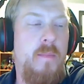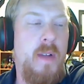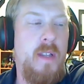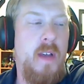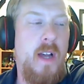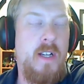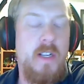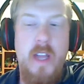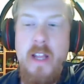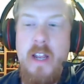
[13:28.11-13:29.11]
But I just
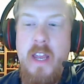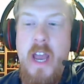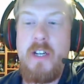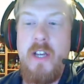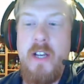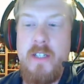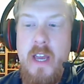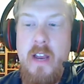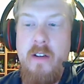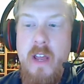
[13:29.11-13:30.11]
like that he actually has
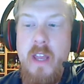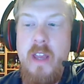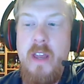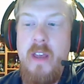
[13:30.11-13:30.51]
integrity